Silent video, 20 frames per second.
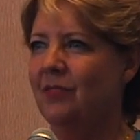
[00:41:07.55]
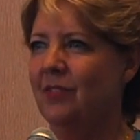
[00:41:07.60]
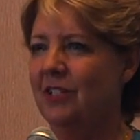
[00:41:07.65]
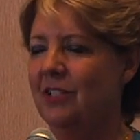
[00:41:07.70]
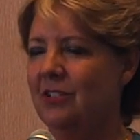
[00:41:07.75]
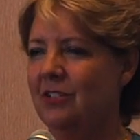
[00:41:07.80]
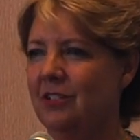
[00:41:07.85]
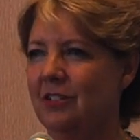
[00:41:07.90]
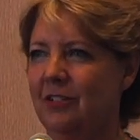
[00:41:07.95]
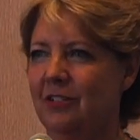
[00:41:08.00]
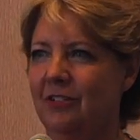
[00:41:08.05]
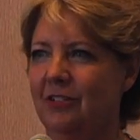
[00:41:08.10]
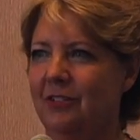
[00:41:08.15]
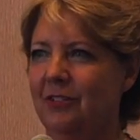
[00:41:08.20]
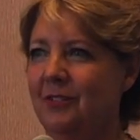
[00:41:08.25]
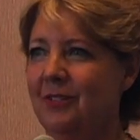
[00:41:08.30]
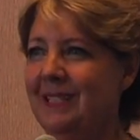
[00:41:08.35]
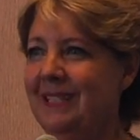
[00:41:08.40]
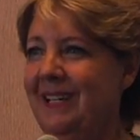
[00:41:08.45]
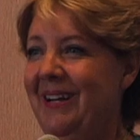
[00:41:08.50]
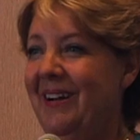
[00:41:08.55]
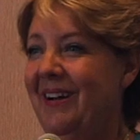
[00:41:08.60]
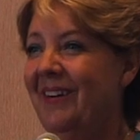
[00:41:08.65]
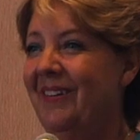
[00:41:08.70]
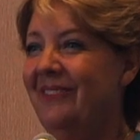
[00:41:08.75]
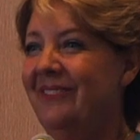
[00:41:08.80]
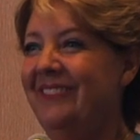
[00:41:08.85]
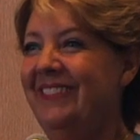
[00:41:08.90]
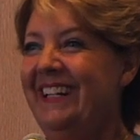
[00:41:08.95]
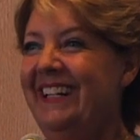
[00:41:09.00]
fiction or do
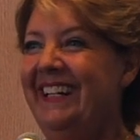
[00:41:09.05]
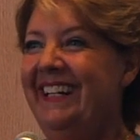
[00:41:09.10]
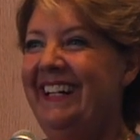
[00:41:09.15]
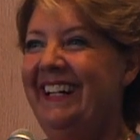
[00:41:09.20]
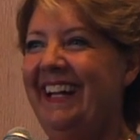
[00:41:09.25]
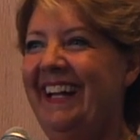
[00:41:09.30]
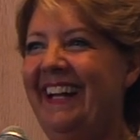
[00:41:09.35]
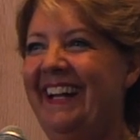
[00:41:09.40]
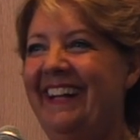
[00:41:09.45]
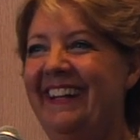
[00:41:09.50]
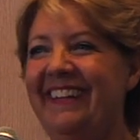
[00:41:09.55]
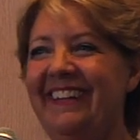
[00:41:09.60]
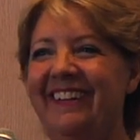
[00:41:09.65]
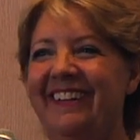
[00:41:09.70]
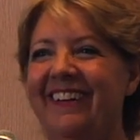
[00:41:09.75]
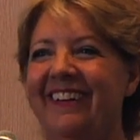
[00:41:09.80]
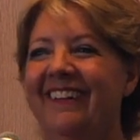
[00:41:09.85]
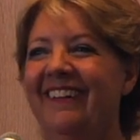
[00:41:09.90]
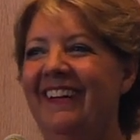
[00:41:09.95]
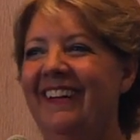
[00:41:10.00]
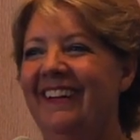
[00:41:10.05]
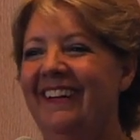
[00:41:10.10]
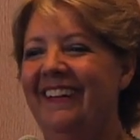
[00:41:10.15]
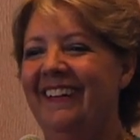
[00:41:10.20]
some, you know,